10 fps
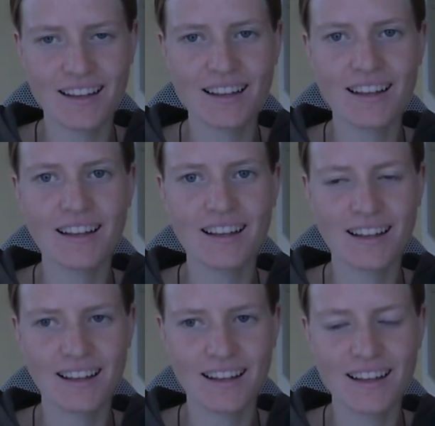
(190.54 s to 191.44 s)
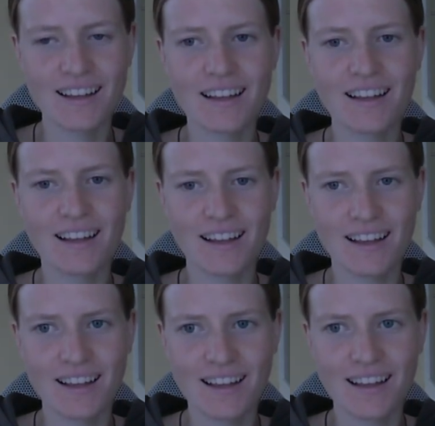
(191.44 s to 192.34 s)

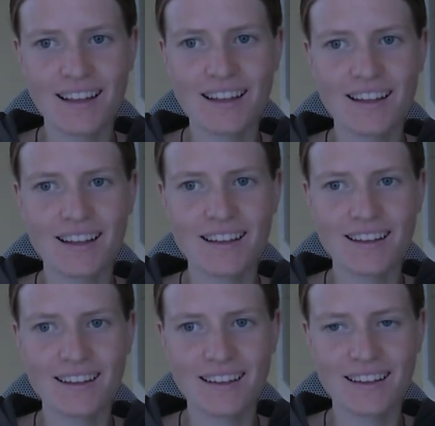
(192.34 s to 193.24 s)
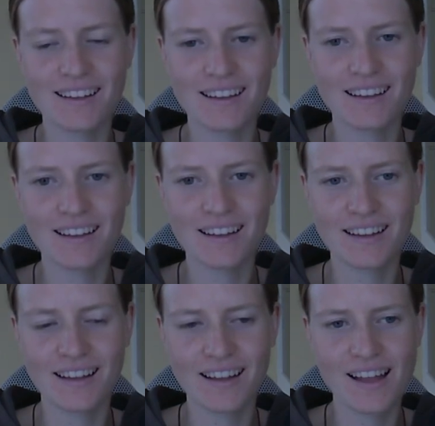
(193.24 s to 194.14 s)

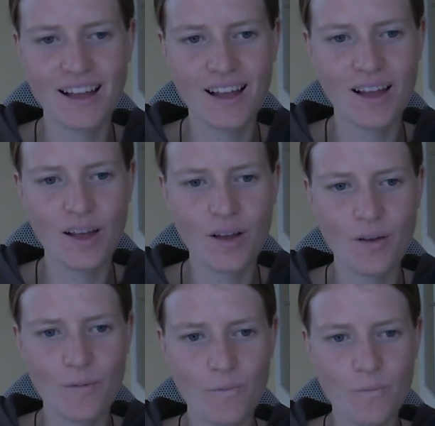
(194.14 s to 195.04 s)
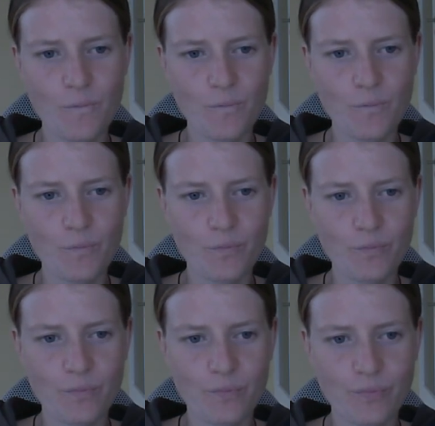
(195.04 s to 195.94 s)

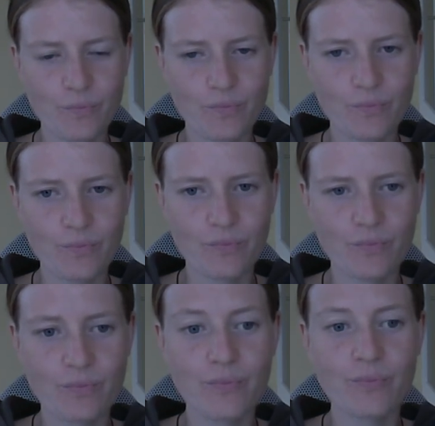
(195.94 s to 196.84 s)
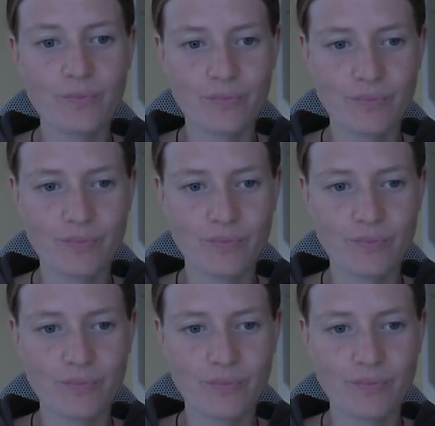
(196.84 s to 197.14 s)
The person shown says nothing.